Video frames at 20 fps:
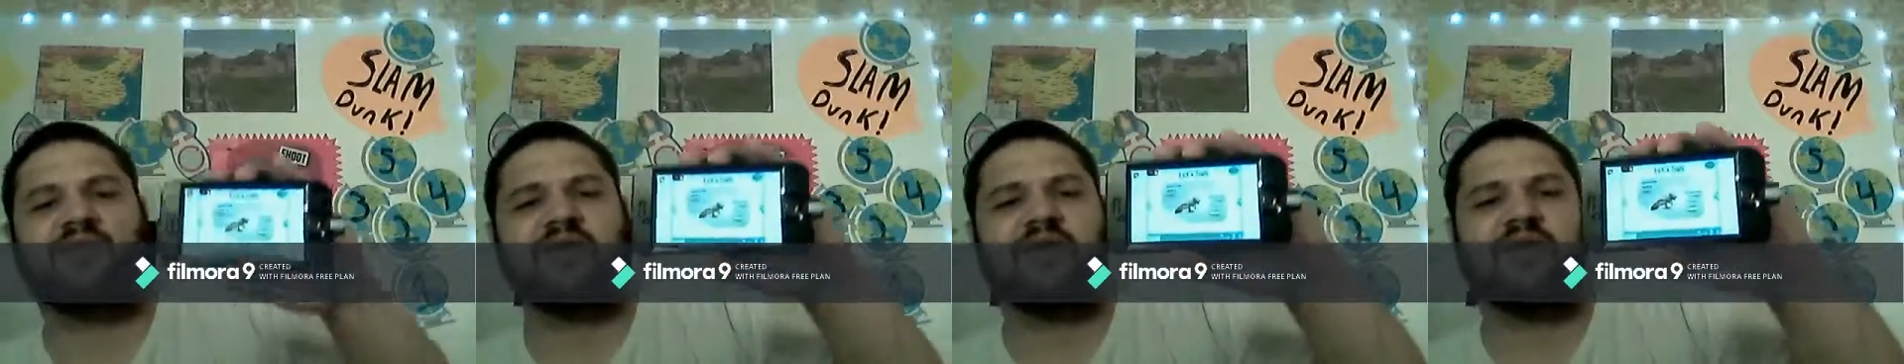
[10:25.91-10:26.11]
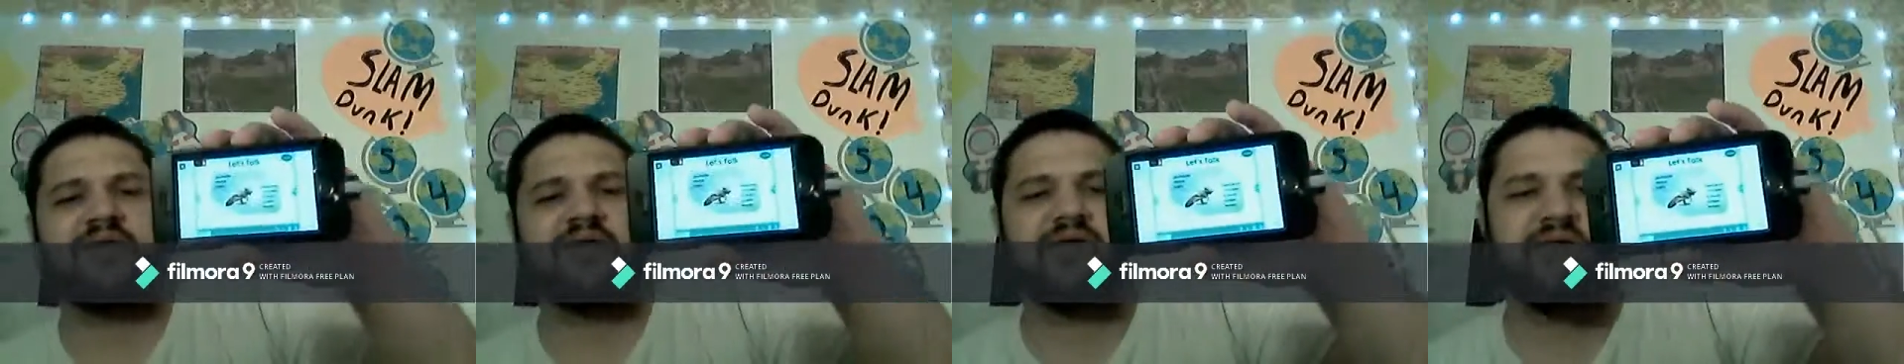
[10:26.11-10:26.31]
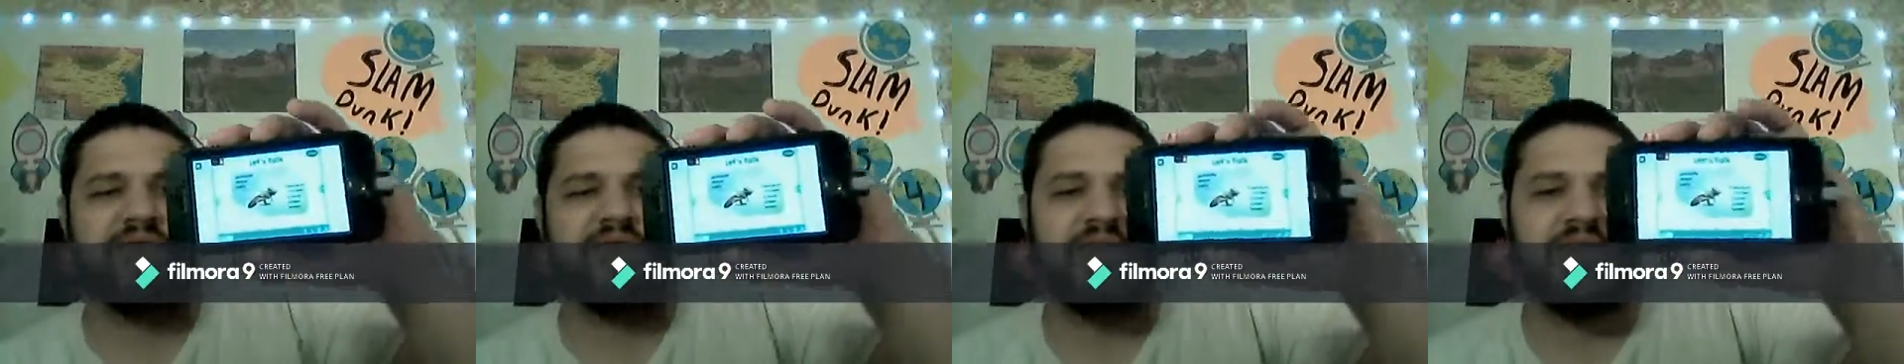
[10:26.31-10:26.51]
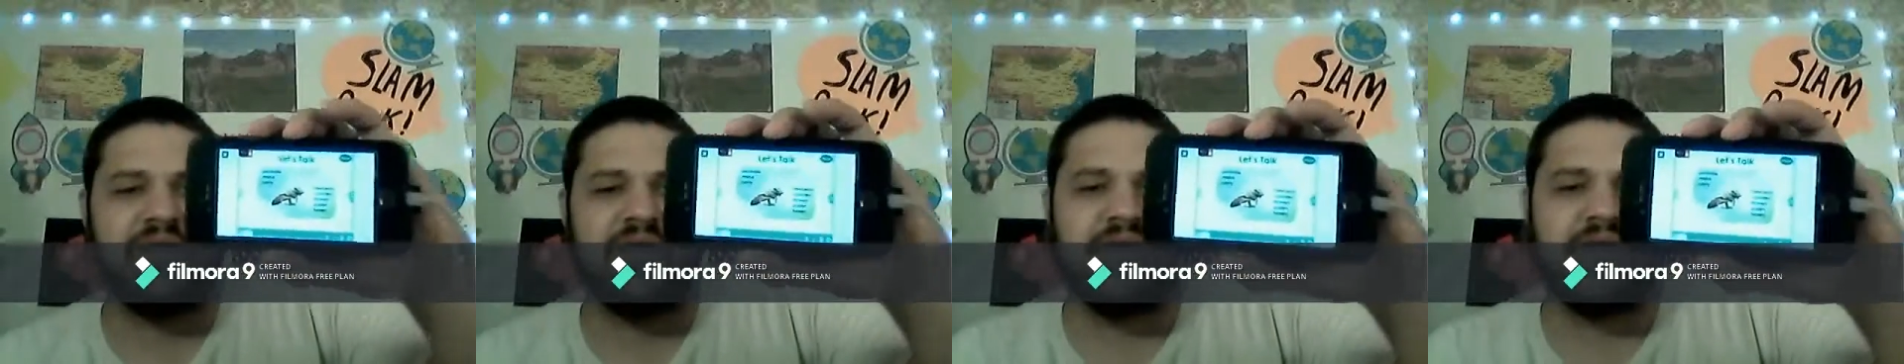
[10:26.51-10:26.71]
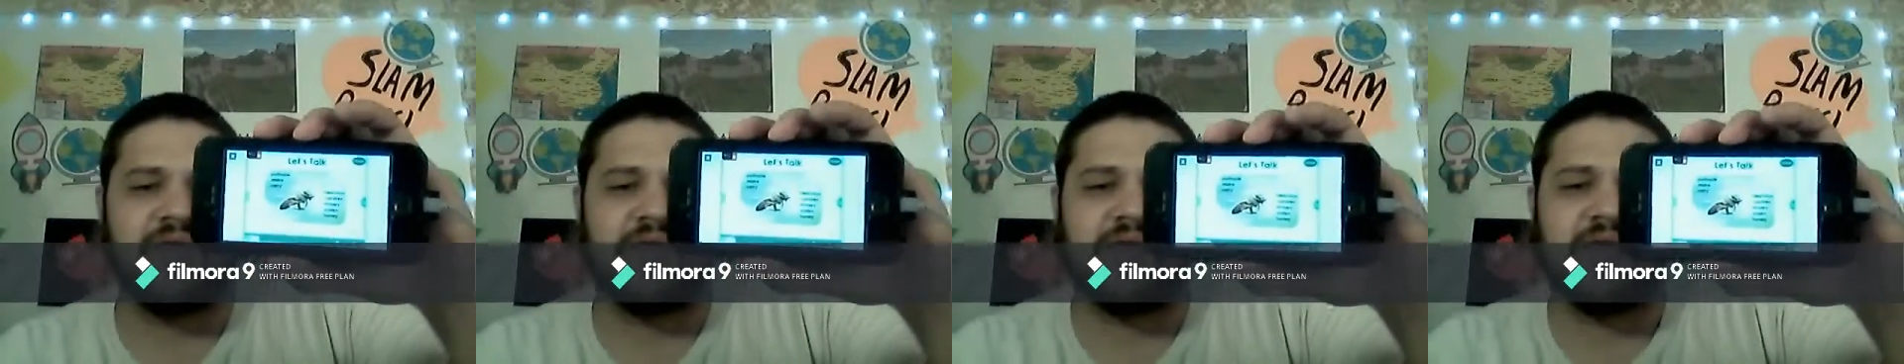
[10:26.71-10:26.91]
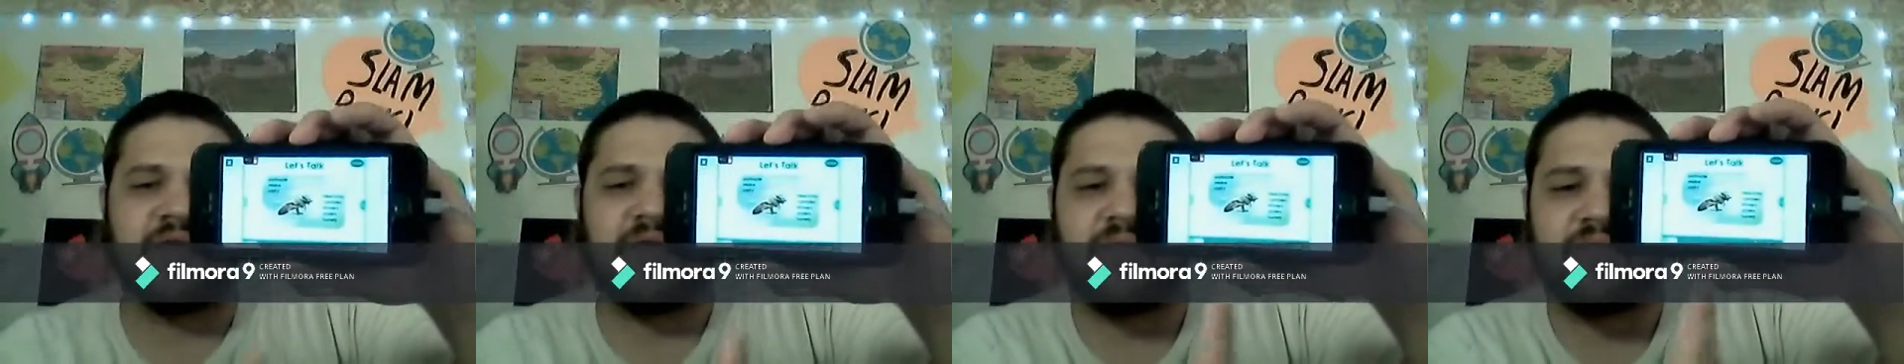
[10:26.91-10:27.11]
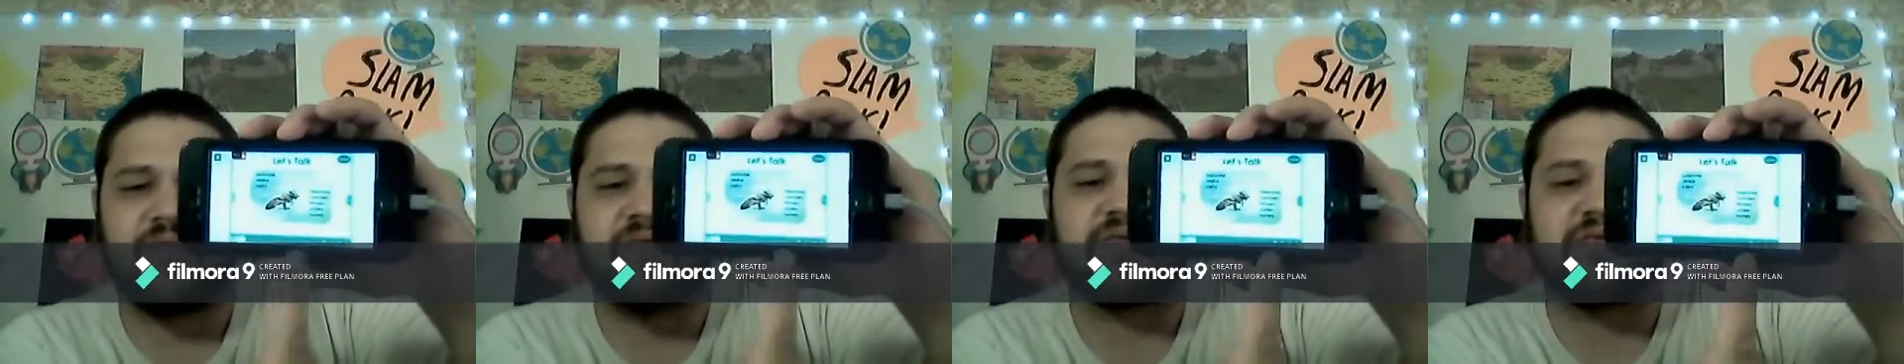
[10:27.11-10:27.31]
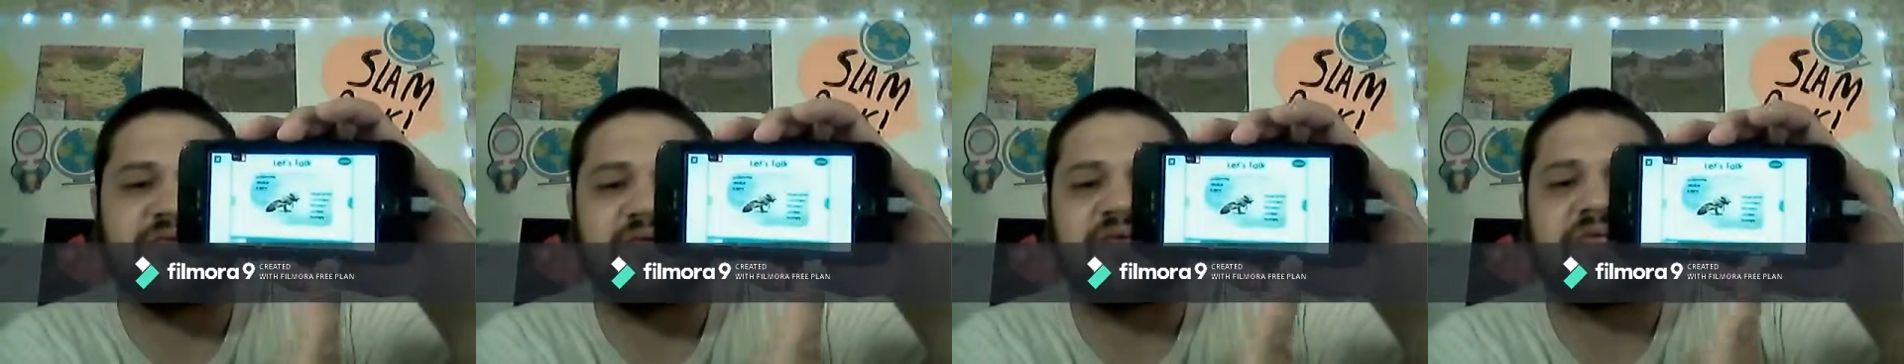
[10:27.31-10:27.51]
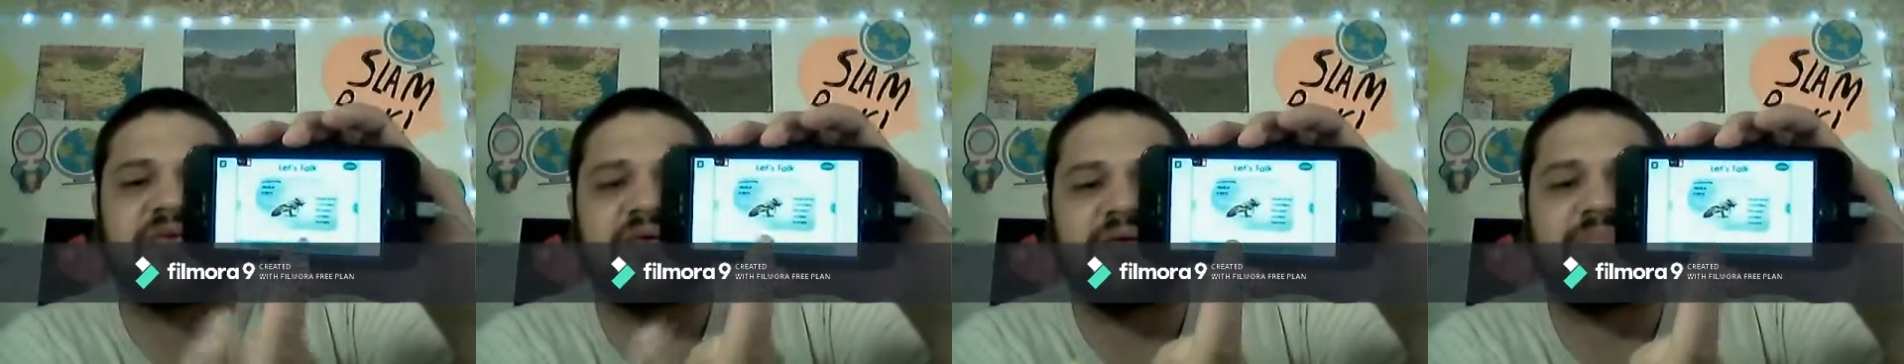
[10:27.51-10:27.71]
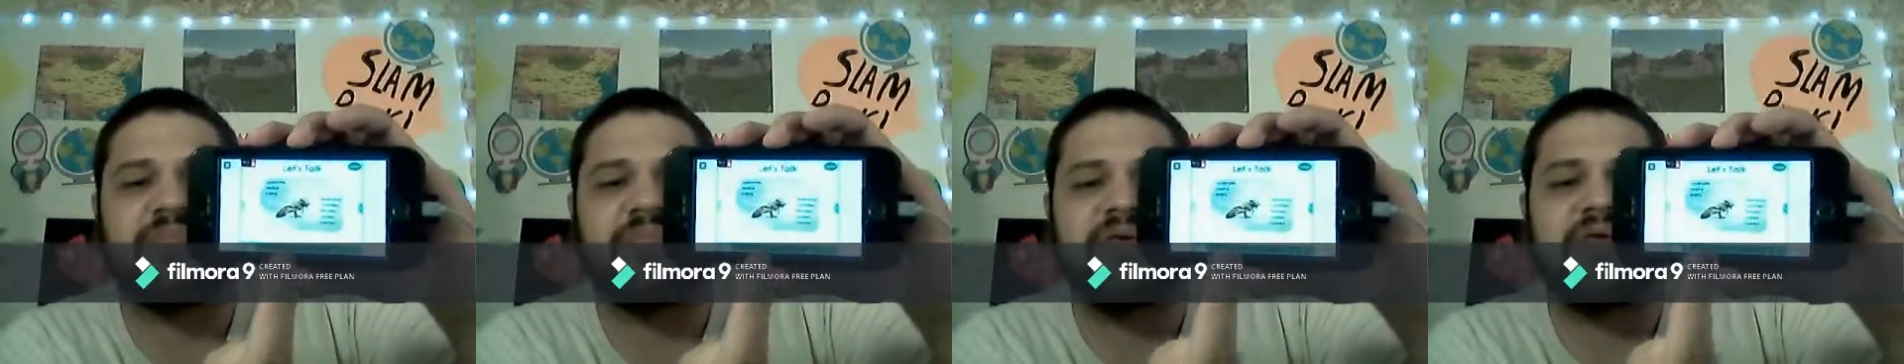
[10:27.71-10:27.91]
Like, this is
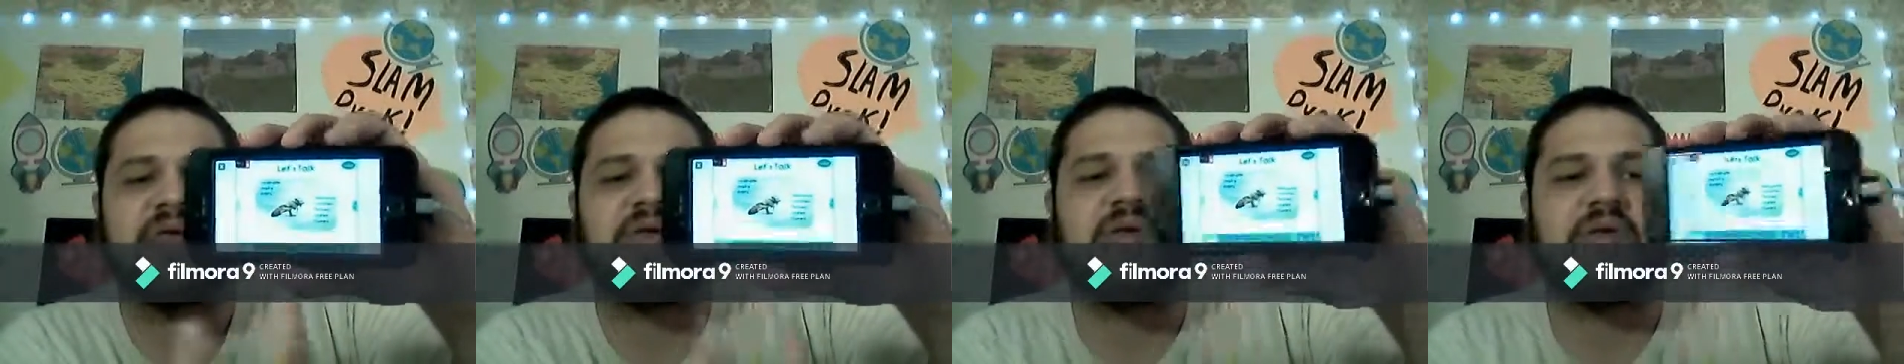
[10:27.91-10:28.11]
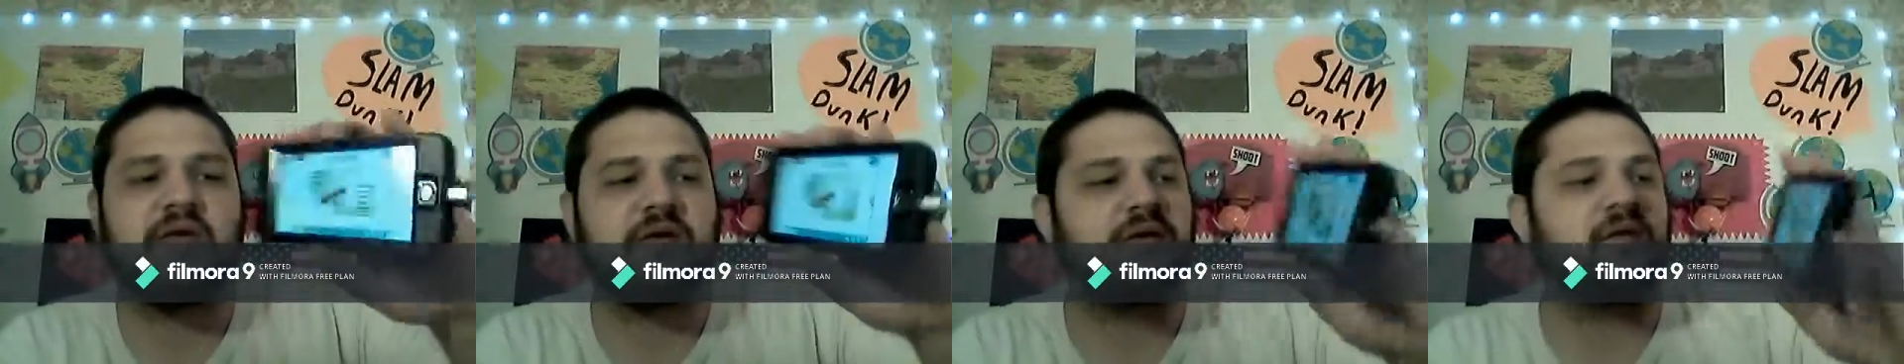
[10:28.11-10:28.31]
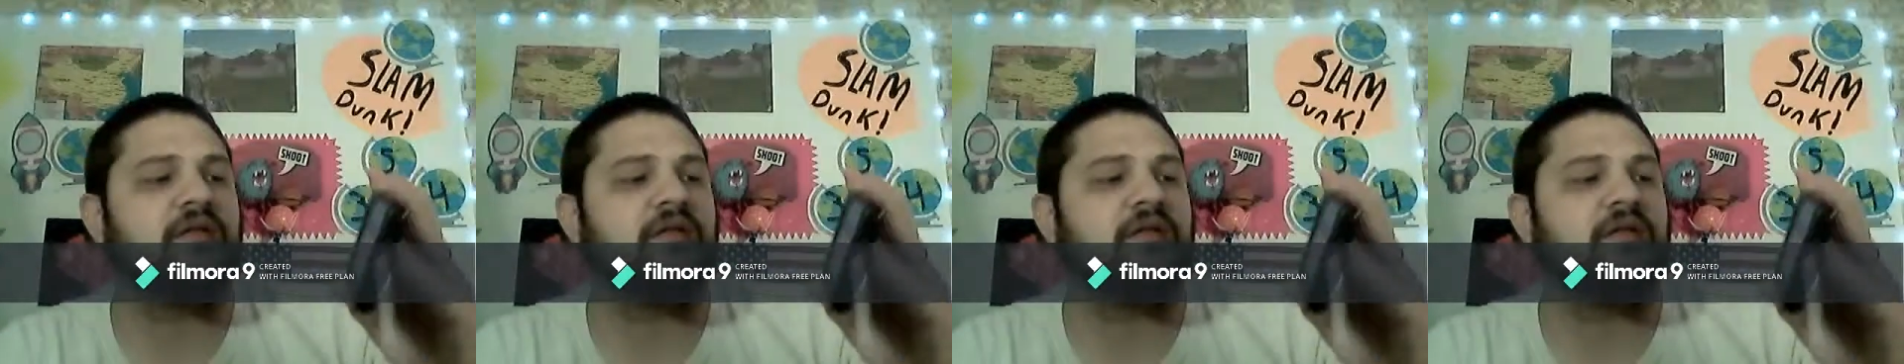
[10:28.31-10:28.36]
a bee,